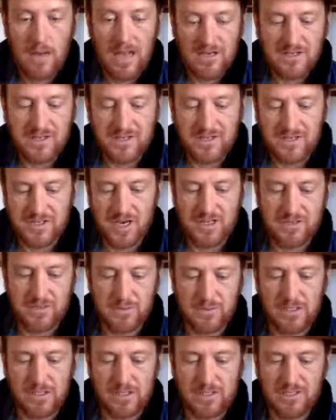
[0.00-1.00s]

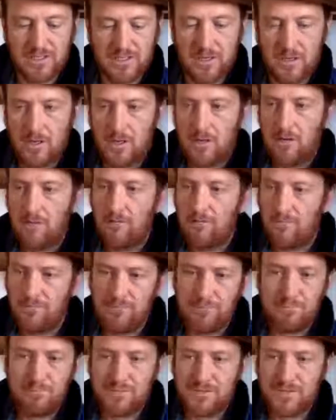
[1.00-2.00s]
exercise, which is
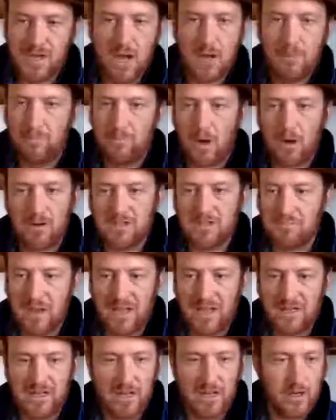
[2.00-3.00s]
stop always
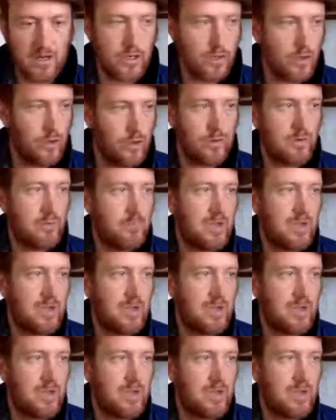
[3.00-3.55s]
painting a nude or